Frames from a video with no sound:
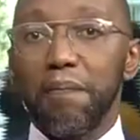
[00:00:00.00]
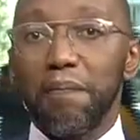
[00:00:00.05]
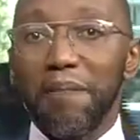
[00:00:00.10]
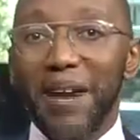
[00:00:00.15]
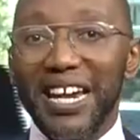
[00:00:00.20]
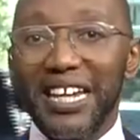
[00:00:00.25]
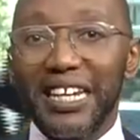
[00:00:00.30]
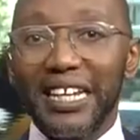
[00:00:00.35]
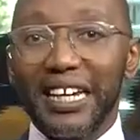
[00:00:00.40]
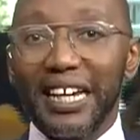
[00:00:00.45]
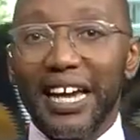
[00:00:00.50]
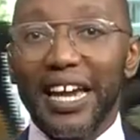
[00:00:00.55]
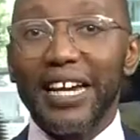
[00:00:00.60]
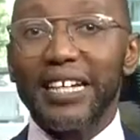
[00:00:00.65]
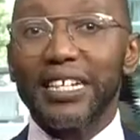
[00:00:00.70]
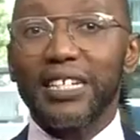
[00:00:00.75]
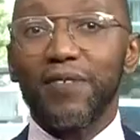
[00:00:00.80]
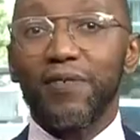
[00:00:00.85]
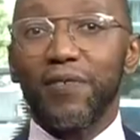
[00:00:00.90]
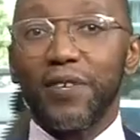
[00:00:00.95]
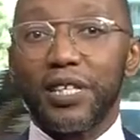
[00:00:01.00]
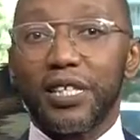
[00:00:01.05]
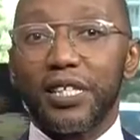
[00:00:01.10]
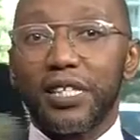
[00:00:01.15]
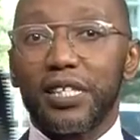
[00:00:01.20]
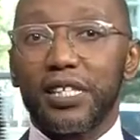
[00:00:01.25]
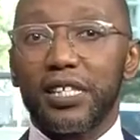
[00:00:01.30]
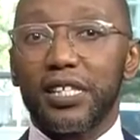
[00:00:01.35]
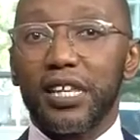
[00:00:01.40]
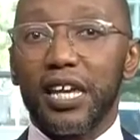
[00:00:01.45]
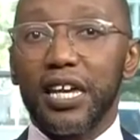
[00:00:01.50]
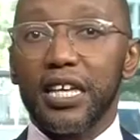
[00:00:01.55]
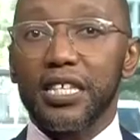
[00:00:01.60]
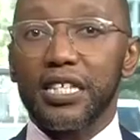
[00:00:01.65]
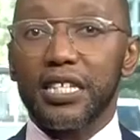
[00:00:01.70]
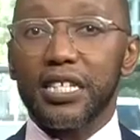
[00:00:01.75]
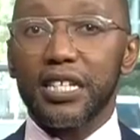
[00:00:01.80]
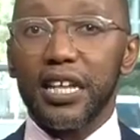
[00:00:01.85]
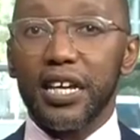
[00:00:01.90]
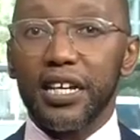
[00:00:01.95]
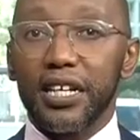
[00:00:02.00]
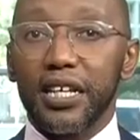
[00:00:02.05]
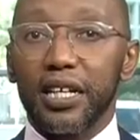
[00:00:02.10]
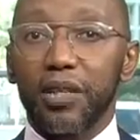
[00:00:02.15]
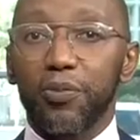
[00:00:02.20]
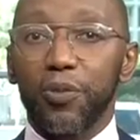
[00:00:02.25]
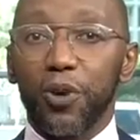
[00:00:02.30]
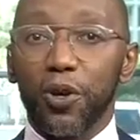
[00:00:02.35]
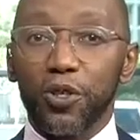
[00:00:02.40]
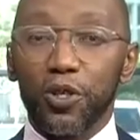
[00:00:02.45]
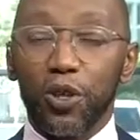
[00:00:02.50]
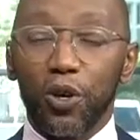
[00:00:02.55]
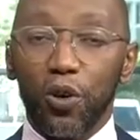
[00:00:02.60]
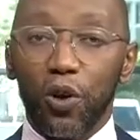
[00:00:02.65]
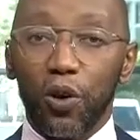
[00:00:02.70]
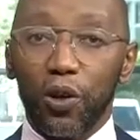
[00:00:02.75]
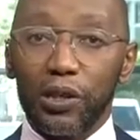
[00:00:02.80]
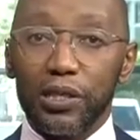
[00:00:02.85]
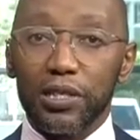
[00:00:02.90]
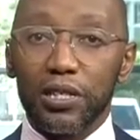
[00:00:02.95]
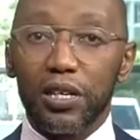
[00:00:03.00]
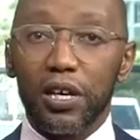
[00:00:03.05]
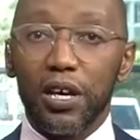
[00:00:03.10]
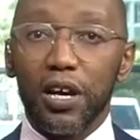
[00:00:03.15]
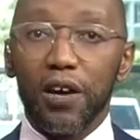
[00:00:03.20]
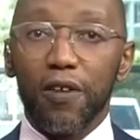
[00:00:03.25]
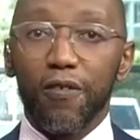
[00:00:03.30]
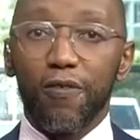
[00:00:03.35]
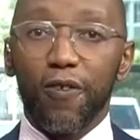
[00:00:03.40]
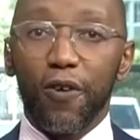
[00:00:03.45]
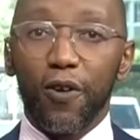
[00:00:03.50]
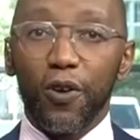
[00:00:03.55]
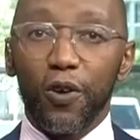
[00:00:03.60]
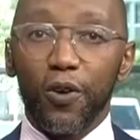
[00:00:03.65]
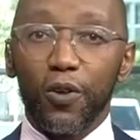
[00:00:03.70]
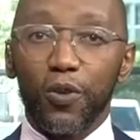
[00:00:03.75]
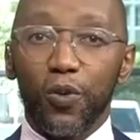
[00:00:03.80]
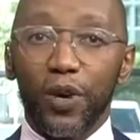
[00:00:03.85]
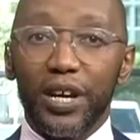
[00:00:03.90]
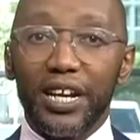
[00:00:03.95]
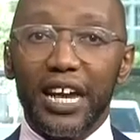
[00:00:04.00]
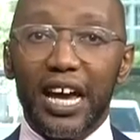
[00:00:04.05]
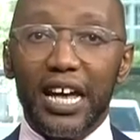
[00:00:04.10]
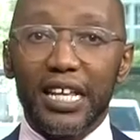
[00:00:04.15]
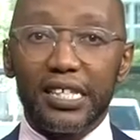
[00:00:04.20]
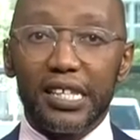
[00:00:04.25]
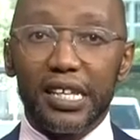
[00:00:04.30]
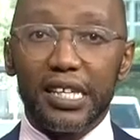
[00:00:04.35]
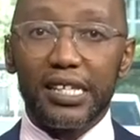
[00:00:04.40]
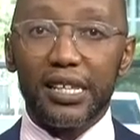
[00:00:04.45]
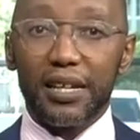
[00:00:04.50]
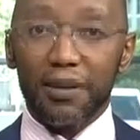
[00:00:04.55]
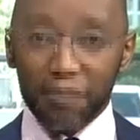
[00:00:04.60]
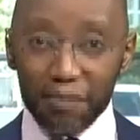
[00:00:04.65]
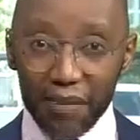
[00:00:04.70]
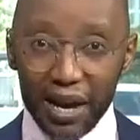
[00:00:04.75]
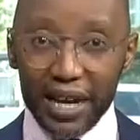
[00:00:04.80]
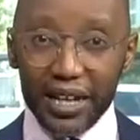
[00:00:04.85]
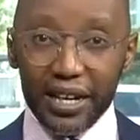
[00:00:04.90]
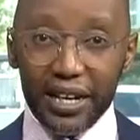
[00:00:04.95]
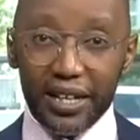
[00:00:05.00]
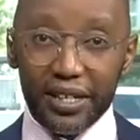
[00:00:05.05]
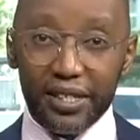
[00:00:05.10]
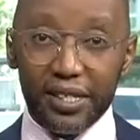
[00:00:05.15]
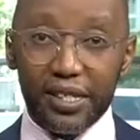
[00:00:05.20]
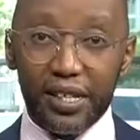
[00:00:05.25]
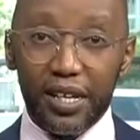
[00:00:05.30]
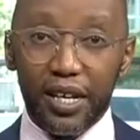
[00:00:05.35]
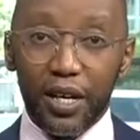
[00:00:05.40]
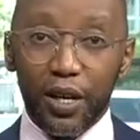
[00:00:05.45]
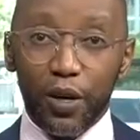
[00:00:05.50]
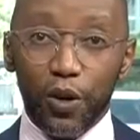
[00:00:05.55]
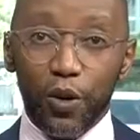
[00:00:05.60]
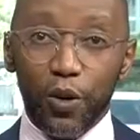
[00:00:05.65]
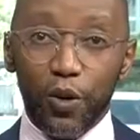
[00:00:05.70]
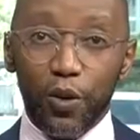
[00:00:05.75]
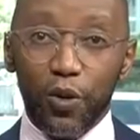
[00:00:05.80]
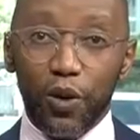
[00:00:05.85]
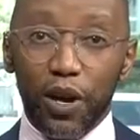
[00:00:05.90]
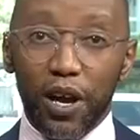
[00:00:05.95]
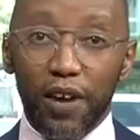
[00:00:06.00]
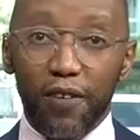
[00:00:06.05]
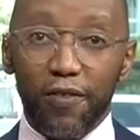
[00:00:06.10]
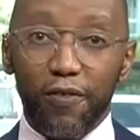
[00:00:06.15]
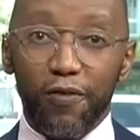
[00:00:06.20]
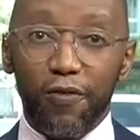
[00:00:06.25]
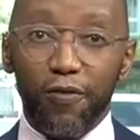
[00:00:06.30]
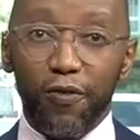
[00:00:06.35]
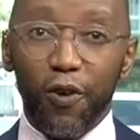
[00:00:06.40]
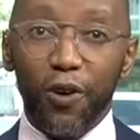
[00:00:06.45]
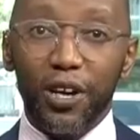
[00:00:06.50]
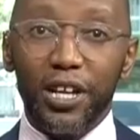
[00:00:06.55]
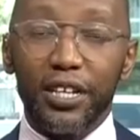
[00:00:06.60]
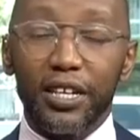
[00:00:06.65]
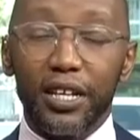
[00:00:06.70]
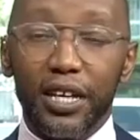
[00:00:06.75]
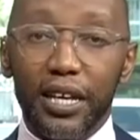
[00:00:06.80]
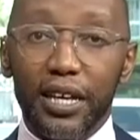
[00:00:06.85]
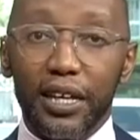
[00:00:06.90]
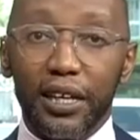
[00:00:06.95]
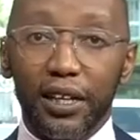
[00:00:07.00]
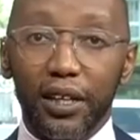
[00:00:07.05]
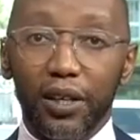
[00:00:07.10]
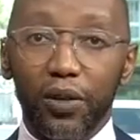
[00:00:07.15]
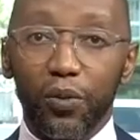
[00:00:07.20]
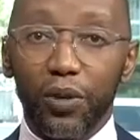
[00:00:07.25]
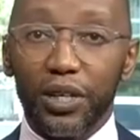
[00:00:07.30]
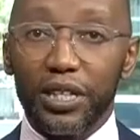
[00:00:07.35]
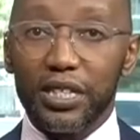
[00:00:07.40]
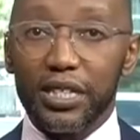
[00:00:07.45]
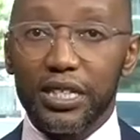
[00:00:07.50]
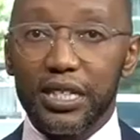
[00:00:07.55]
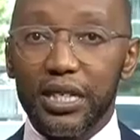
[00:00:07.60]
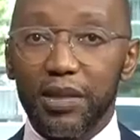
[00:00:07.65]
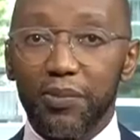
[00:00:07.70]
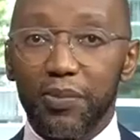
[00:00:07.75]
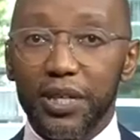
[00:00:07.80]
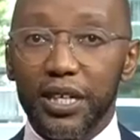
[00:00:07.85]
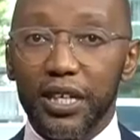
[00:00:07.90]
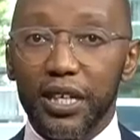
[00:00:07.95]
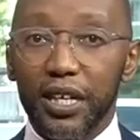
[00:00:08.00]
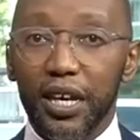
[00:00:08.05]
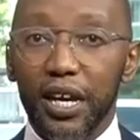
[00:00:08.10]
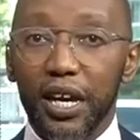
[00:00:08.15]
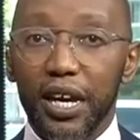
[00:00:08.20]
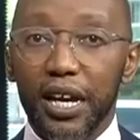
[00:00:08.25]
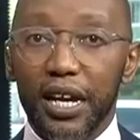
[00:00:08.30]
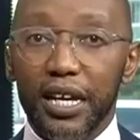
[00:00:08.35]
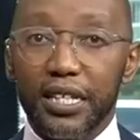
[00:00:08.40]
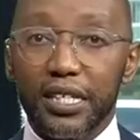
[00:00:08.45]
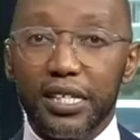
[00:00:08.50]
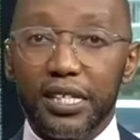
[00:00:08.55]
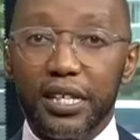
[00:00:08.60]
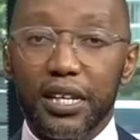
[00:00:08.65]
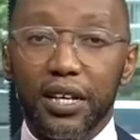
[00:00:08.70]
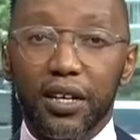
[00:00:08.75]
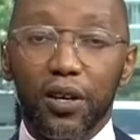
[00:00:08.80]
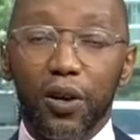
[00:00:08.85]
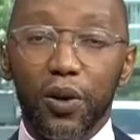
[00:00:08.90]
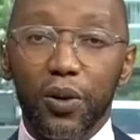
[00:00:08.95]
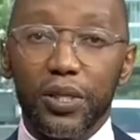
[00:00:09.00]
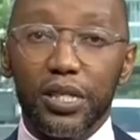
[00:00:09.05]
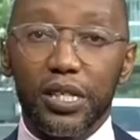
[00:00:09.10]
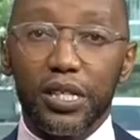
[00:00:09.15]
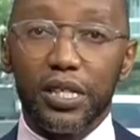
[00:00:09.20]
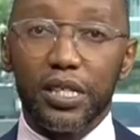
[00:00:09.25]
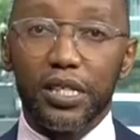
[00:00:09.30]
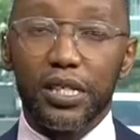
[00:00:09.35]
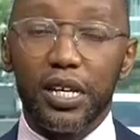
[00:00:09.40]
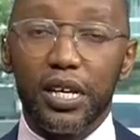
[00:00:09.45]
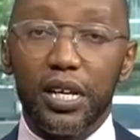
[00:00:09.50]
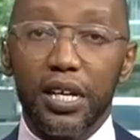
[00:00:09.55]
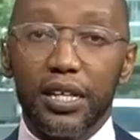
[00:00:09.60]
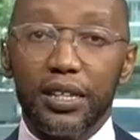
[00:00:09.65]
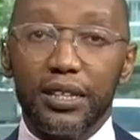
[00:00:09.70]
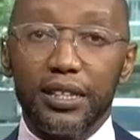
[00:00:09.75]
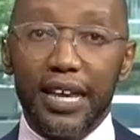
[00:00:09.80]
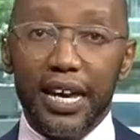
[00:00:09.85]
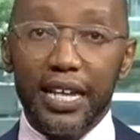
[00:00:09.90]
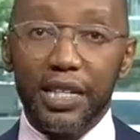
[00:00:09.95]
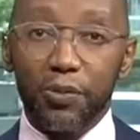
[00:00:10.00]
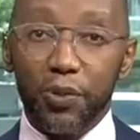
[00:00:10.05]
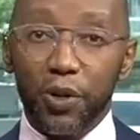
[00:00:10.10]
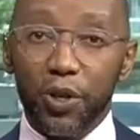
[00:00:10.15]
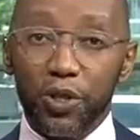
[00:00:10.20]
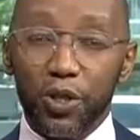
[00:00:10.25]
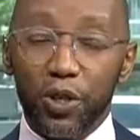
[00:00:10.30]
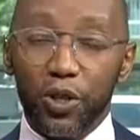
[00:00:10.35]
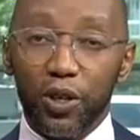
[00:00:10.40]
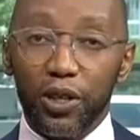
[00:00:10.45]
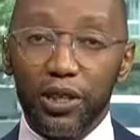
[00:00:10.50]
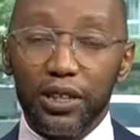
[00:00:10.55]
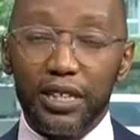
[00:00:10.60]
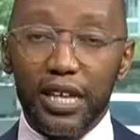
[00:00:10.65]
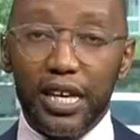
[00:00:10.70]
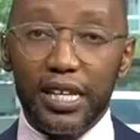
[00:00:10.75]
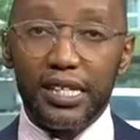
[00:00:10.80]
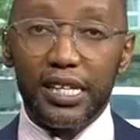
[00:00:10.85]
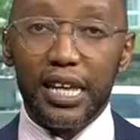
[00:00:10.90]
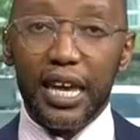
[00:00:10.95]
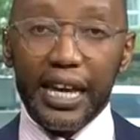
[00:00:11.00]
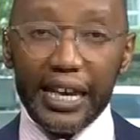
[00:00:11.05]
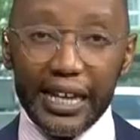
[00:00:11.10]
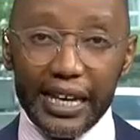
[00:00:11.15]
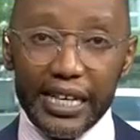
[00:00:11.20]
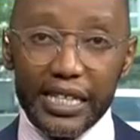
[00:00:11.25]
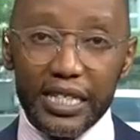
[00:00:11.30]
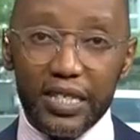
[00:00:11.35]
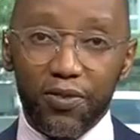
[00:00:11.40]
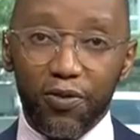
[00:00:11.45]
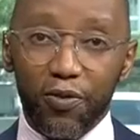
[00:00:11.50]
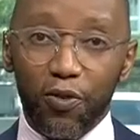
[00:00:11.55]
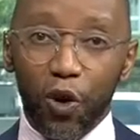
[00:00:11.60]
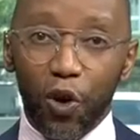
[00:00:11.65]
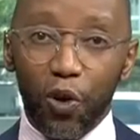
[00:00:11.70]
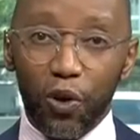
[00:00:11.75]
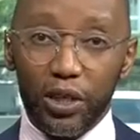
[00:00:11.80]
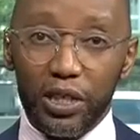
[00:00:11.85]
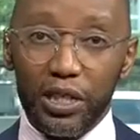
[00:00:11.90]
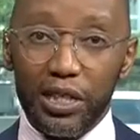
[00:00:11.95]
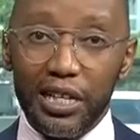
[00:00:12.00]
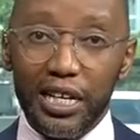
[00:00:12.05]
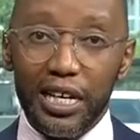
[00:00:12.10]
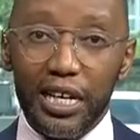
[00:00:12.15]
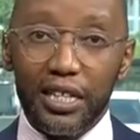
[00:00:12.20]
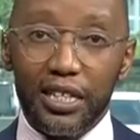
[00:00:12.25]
Mining activists say standard protocols followed when assessing miners who have fallen ill with TB and silicosis that protocol, they are saying, is flawed.